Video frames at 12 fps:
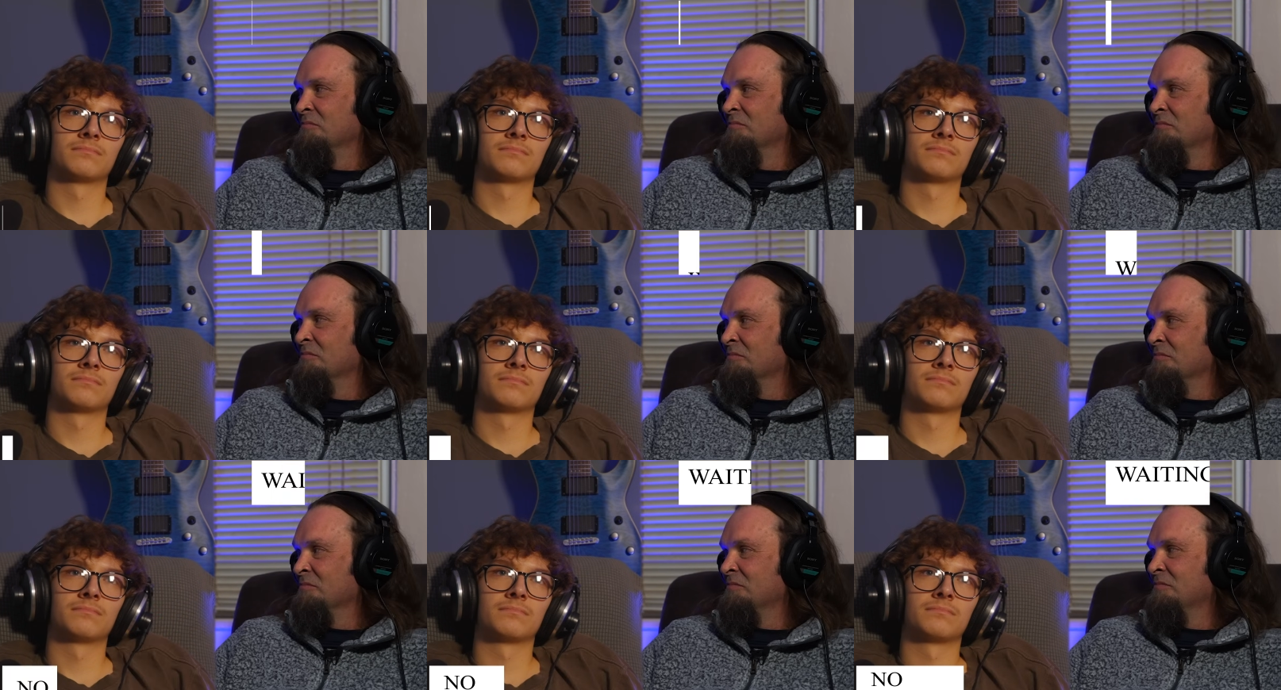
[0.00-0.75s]

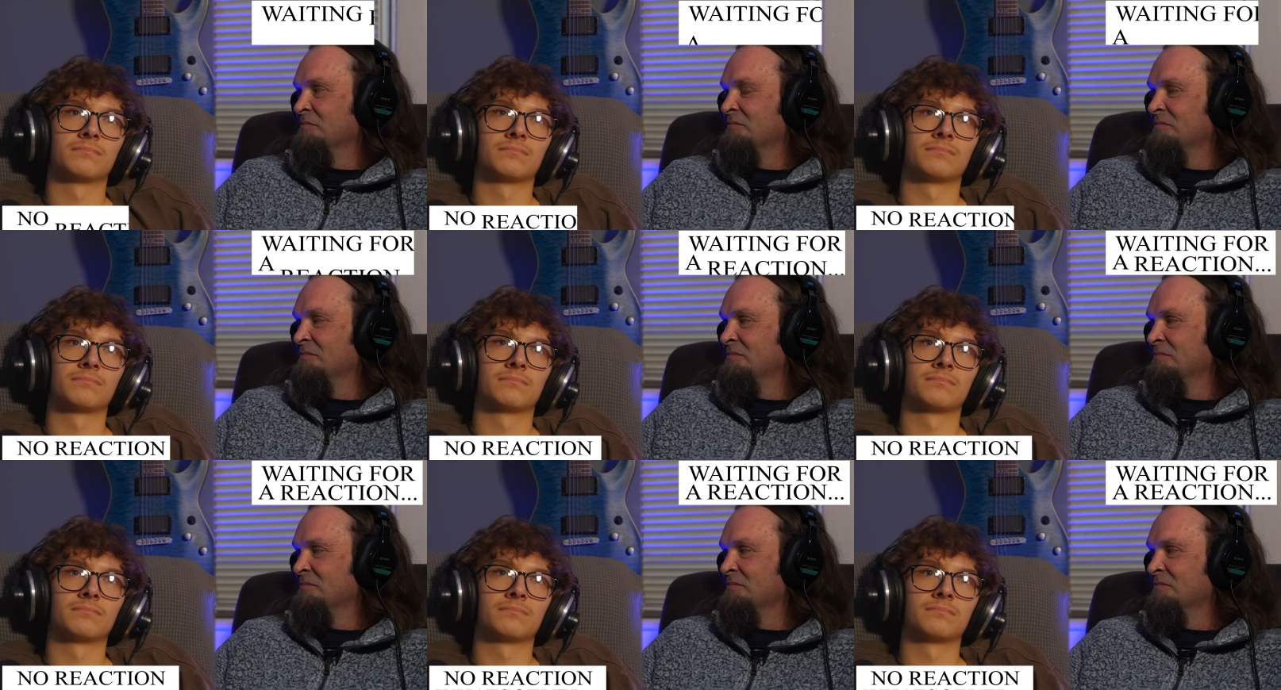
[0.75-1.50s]

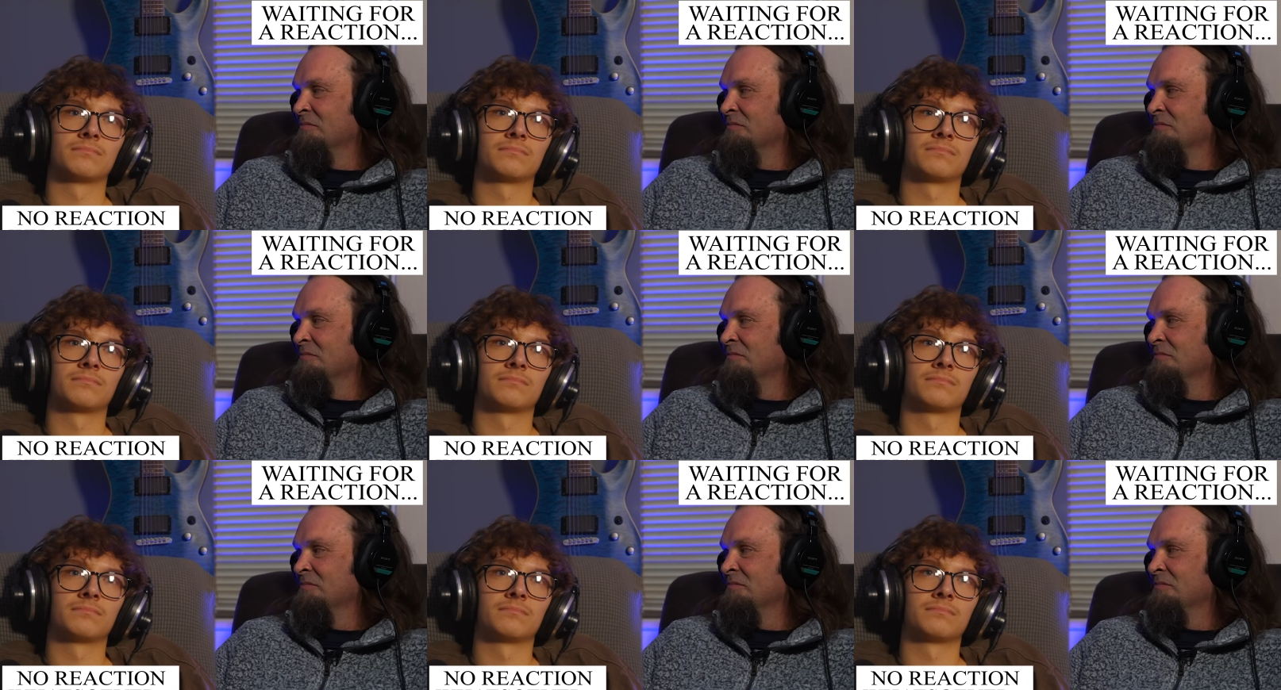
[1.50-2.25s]

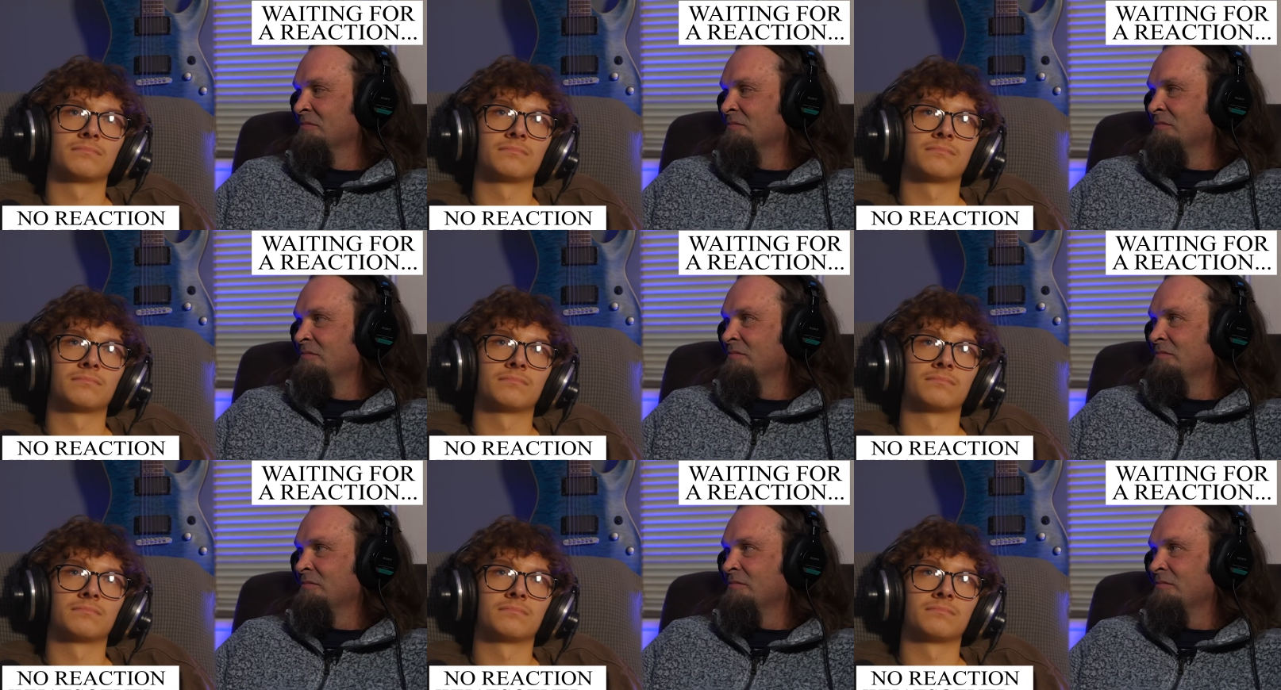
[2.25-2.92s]
No one is speaking in this clip.